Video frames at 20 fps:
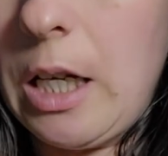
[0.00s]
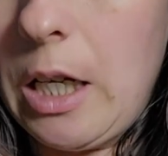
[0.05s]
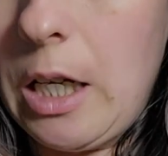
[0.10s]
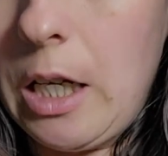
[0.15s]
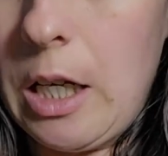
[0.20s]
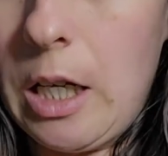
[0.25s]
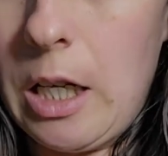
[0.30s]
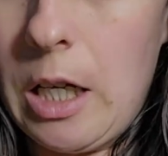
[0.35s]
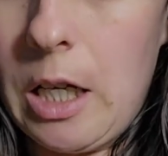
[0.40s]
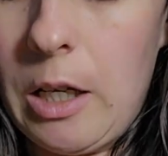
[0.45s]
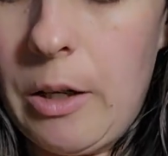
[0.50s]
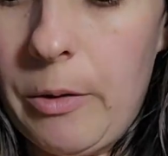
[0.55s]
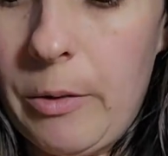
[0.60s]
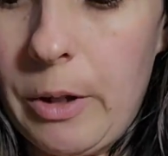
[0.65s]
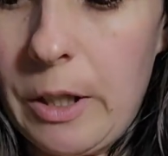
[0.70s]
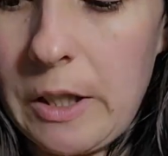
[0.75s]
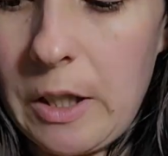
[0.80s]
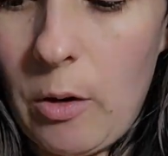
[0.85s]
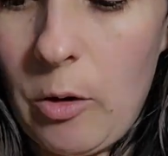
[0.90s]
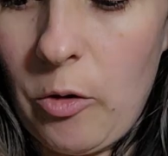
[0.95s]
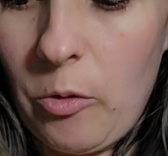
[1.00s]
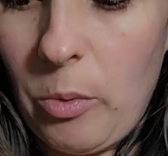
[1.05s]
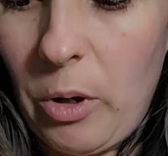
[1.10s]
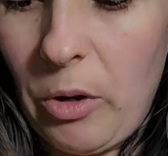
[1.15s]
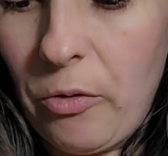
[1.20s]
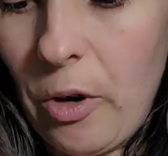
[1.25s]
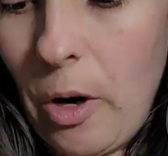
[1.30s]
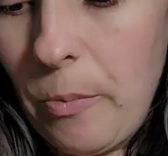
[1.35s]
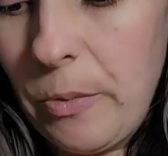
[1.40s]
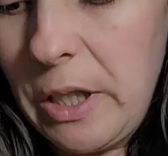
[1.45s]
Let's go into
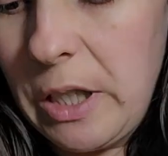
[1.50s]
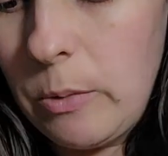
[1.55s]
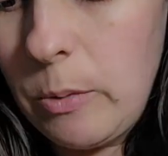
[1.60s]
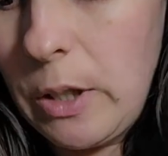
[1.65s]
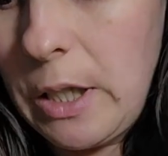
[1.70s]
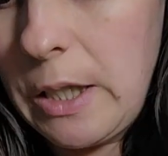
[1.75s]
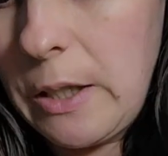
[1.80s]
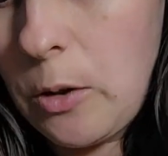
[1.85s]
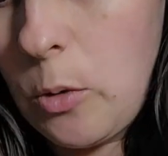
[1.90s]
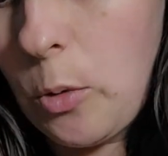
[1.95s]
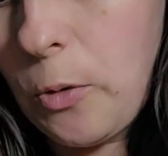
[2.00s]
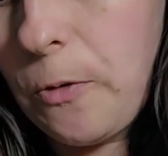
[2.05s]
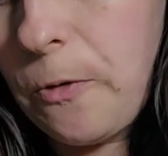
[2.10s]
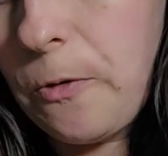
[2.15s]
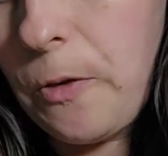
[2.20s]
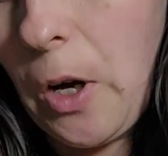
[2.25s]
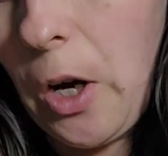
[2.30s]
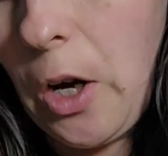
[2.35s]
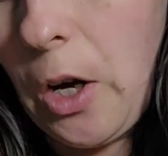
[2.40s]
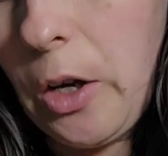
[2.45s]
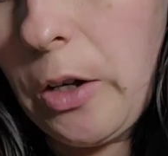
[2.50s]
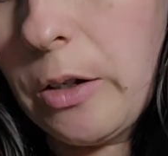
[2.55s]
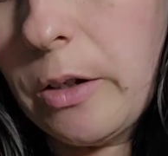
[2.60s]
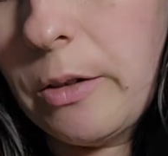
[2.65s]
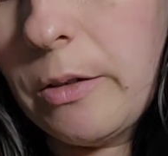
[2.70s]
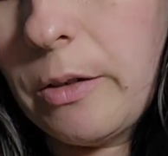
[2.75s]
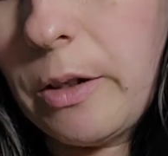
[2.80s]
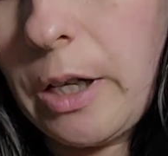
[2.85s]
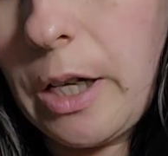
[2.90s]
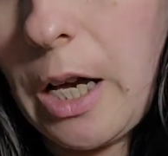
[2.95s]
my thumb. This one is called Fern.
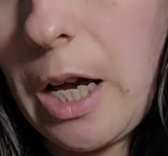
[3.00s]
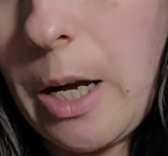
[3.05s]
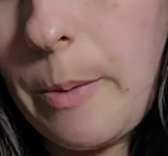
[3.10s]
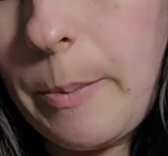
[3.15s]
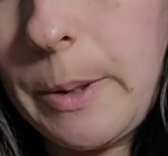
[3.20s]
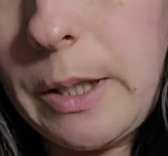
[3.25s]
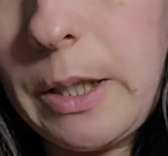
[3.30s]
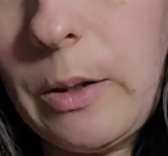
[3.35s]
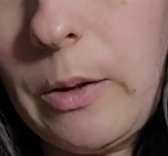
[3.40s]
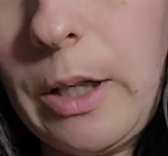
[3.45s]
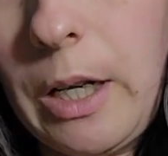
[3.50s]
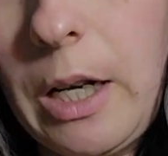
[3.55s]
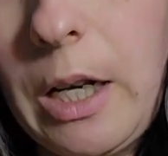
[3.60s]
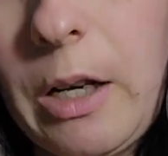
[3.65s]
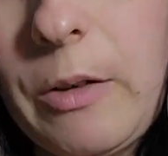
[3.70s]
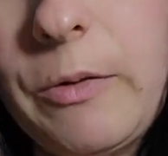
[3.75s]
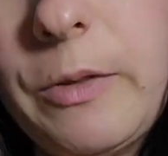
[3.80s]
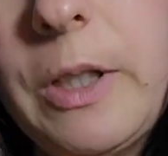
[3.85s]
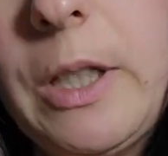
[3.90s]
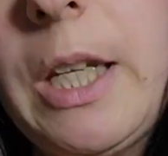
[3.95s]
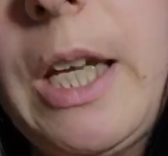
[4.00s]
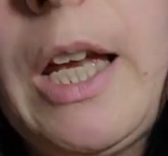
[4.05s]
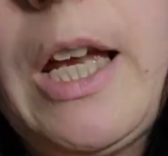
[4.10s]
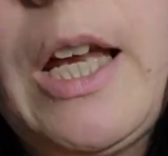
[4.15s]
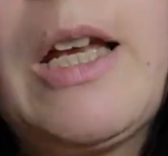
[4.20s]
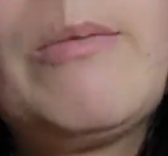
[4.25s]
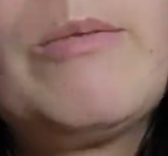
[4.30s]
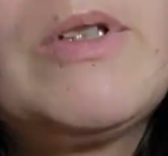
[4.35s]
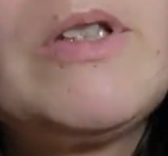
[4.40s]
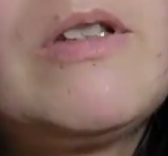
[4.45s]
I absolutely love the
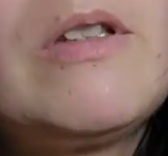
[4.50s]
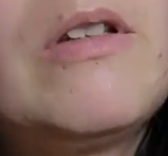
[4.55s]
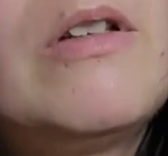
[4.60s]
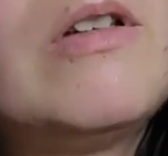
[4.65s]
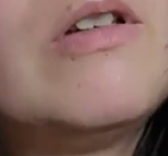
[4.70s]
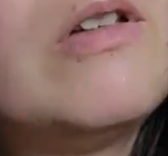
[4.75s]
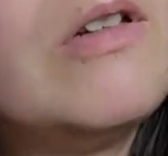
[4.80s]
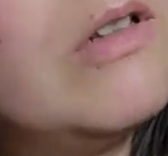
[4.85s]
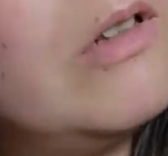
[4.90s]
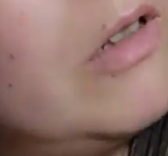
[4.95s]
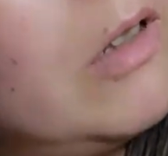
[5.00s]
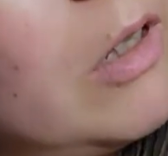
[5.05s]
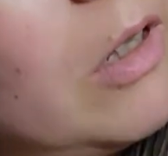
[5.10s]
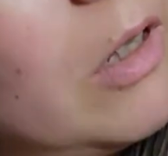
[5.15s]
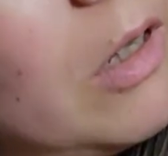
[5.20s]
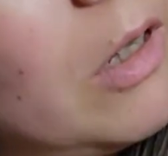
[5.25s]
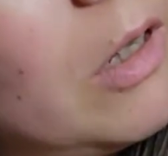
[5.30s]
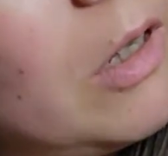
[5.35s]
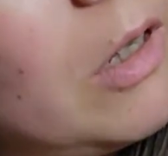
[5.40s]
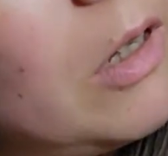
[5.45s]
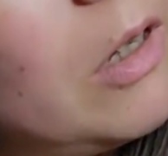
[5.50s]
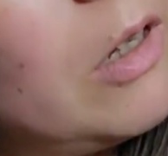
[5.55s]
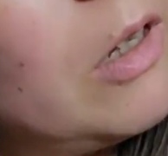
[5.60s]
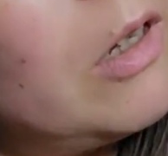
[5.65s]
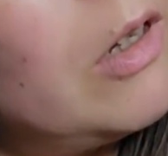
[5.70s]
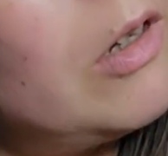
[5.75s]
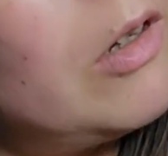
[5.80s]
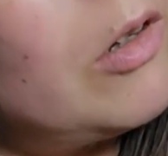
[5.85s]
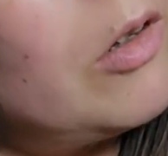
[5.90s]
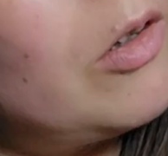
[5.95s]
names
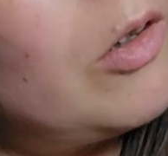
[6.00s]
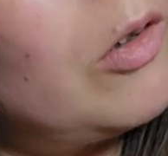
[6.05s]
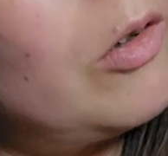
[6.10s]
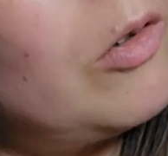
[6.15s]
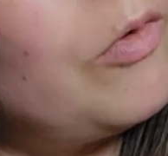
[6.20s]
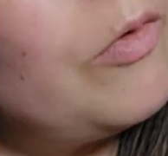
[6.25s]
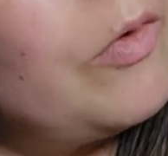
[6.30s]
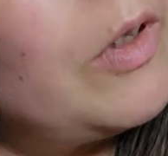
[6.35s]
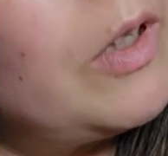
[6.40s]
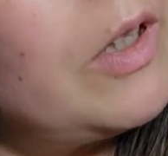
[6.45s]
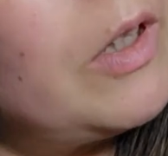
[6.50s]
of